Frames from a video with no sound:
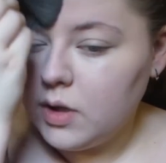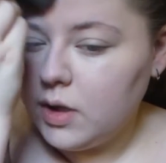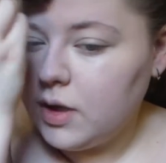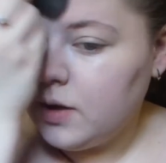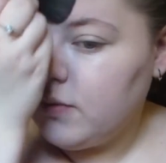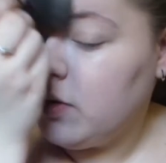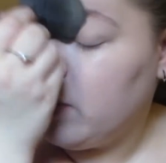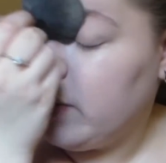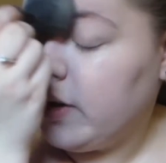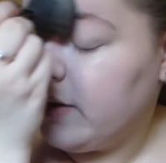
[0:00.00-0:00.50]

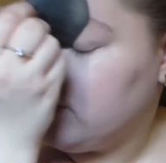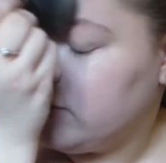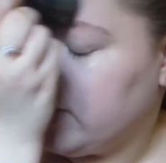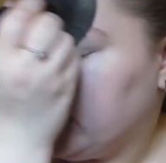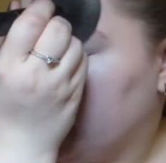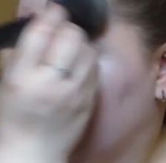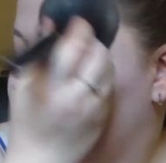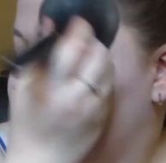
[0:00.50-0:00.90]
If you have drier